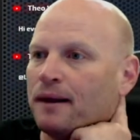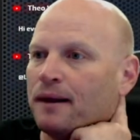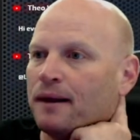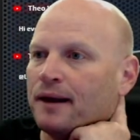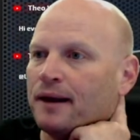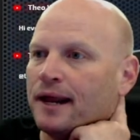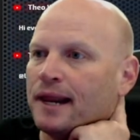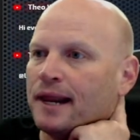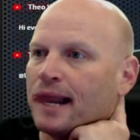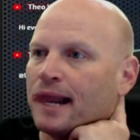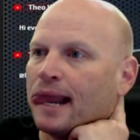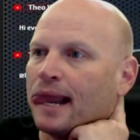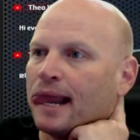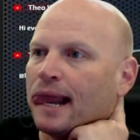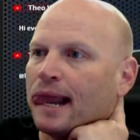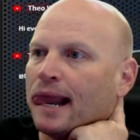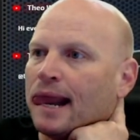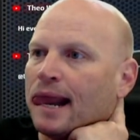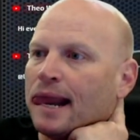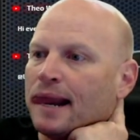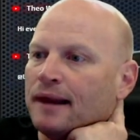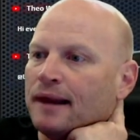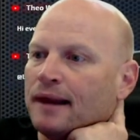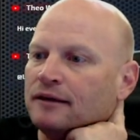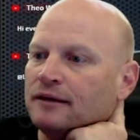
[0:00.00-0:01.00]
All right.
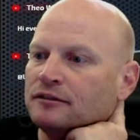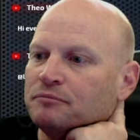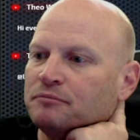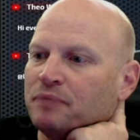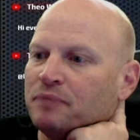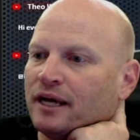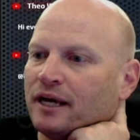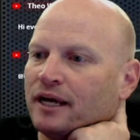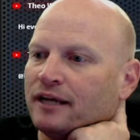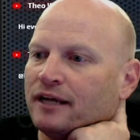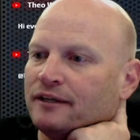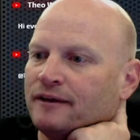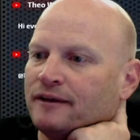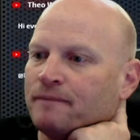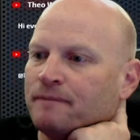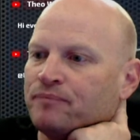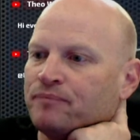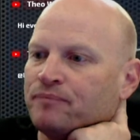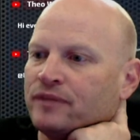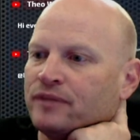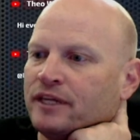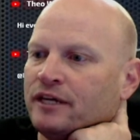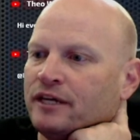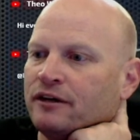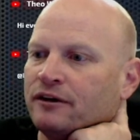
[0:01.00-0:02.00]
But
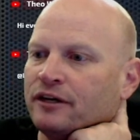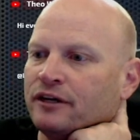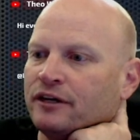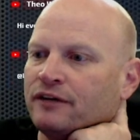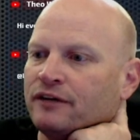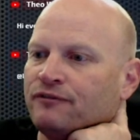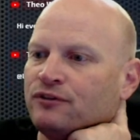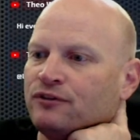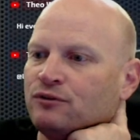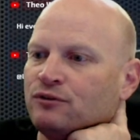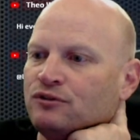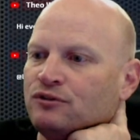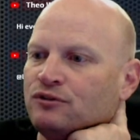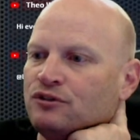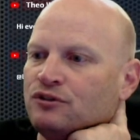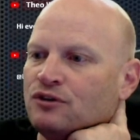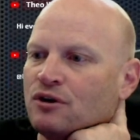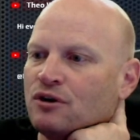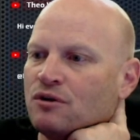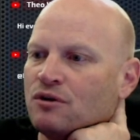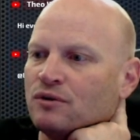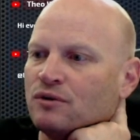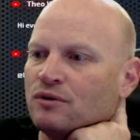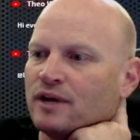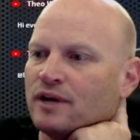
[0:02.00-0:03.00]
here, if you
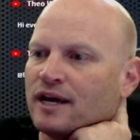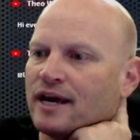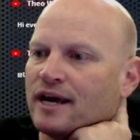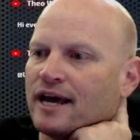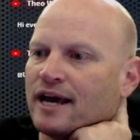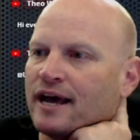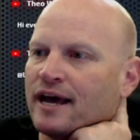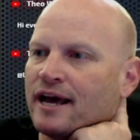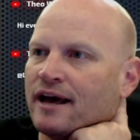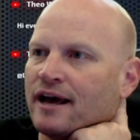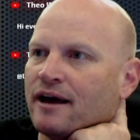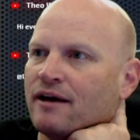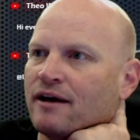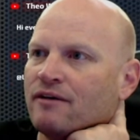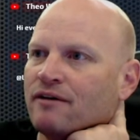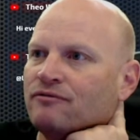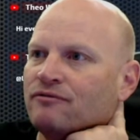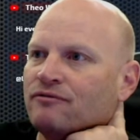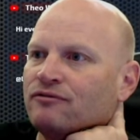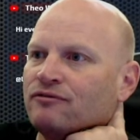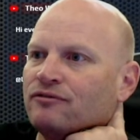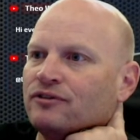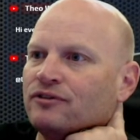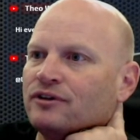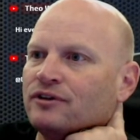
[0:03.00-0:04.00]
don't
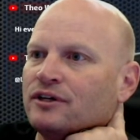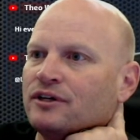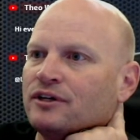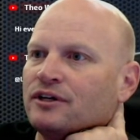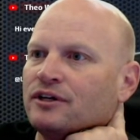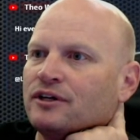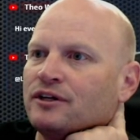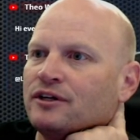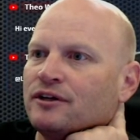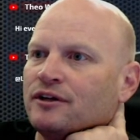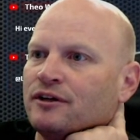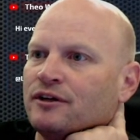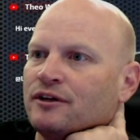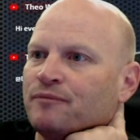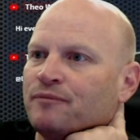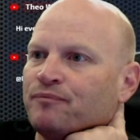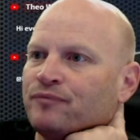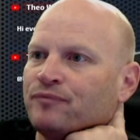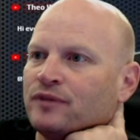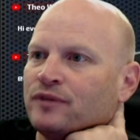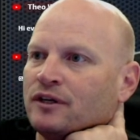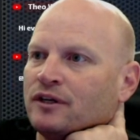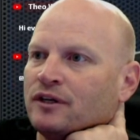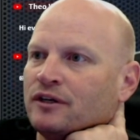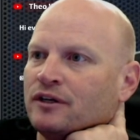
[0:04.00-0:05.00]
have
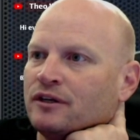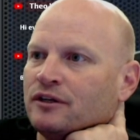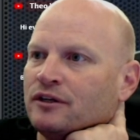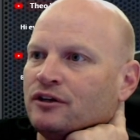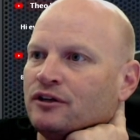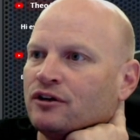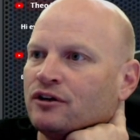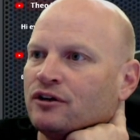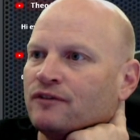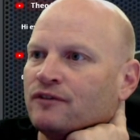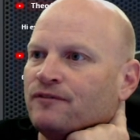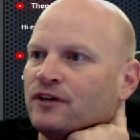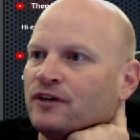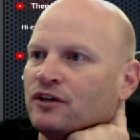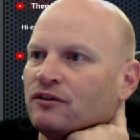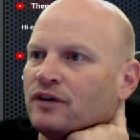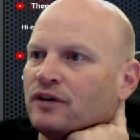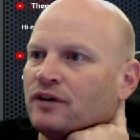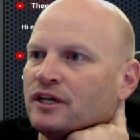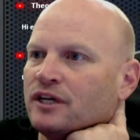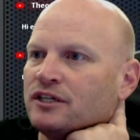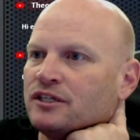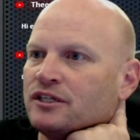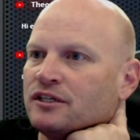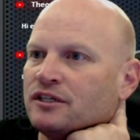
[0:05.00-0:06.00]
your
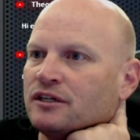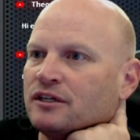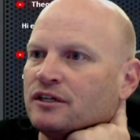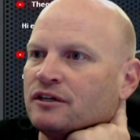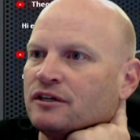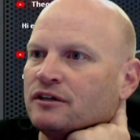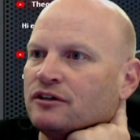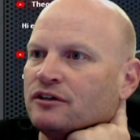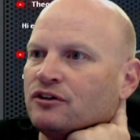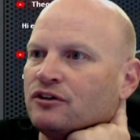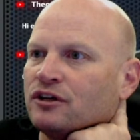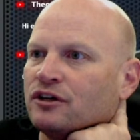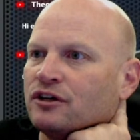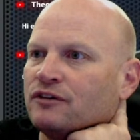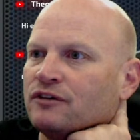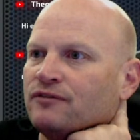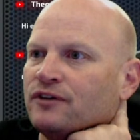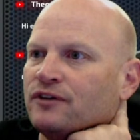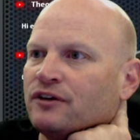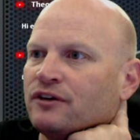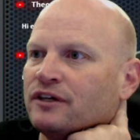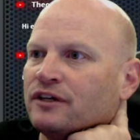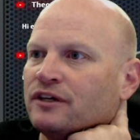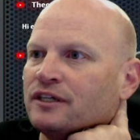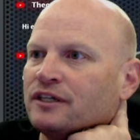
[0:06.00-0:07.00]
configuration, uh, you're
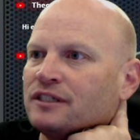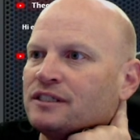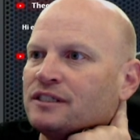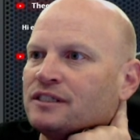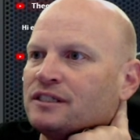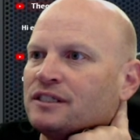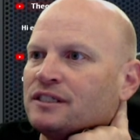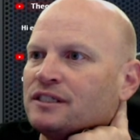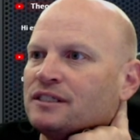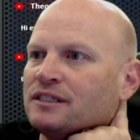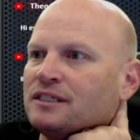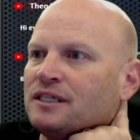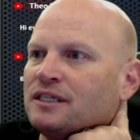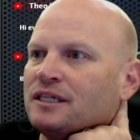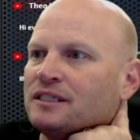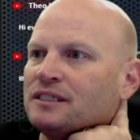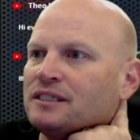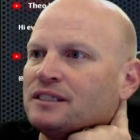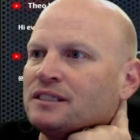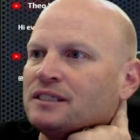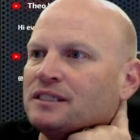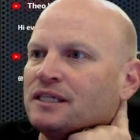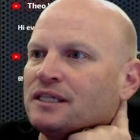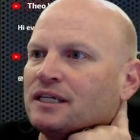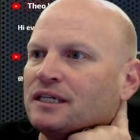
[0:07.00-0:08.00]
configuring a
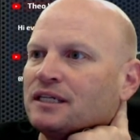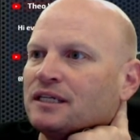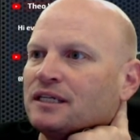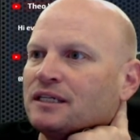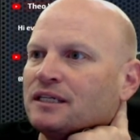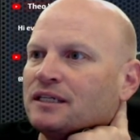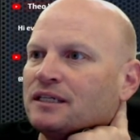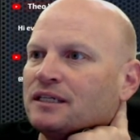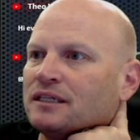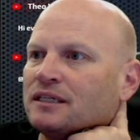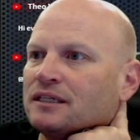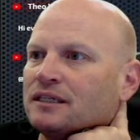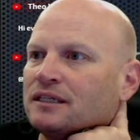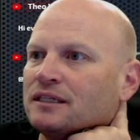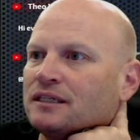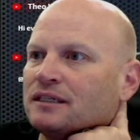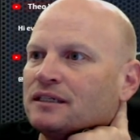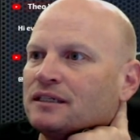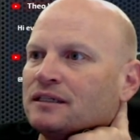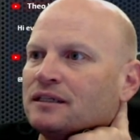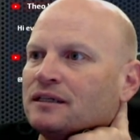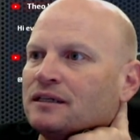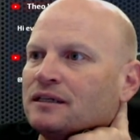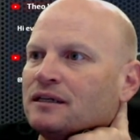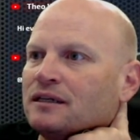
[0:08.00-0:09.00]
statistic,
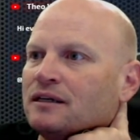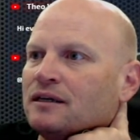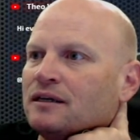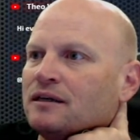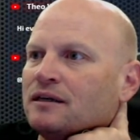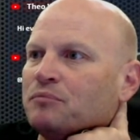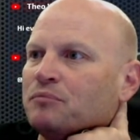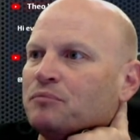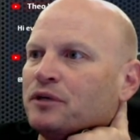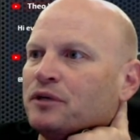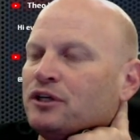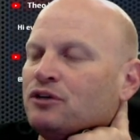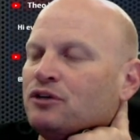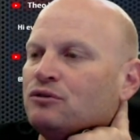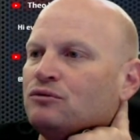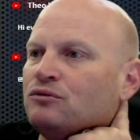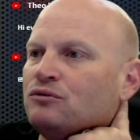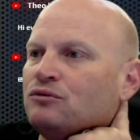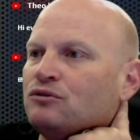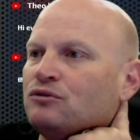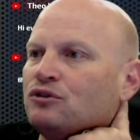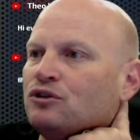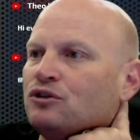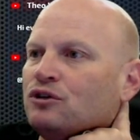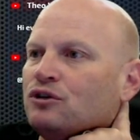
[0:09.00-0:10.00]
but
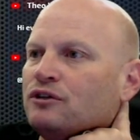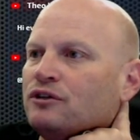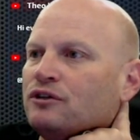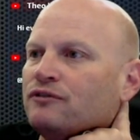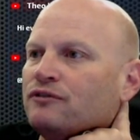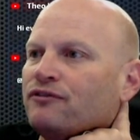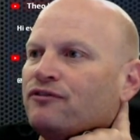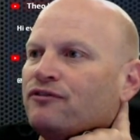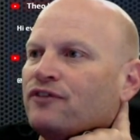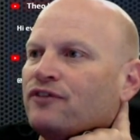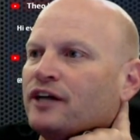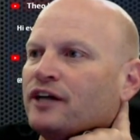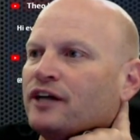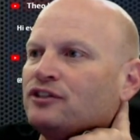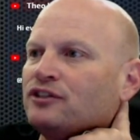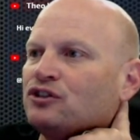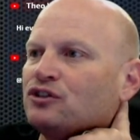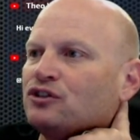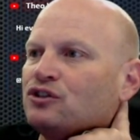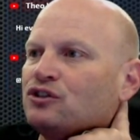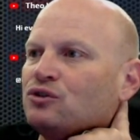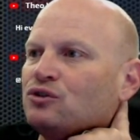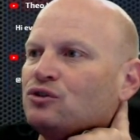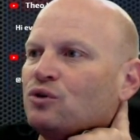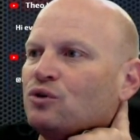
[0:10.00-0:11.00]
you couldn't find
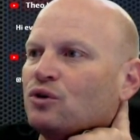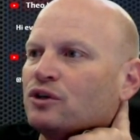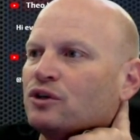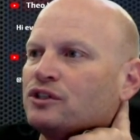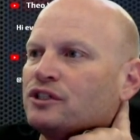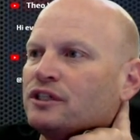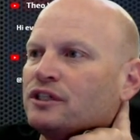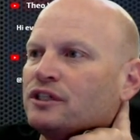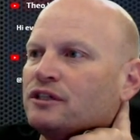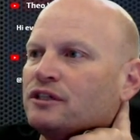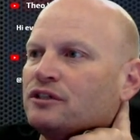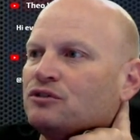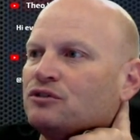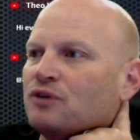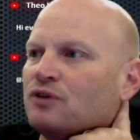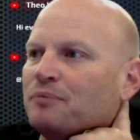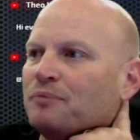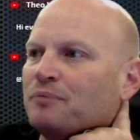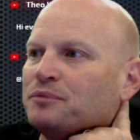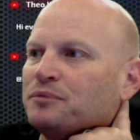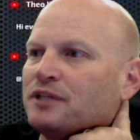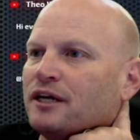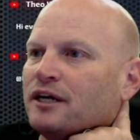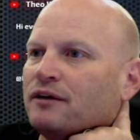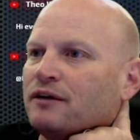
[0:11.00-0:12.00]
your source in the
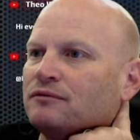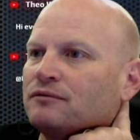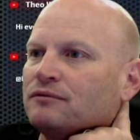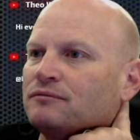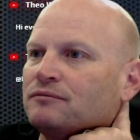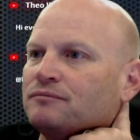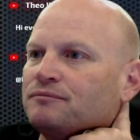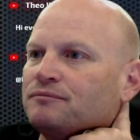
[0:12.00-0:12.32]
dropdown.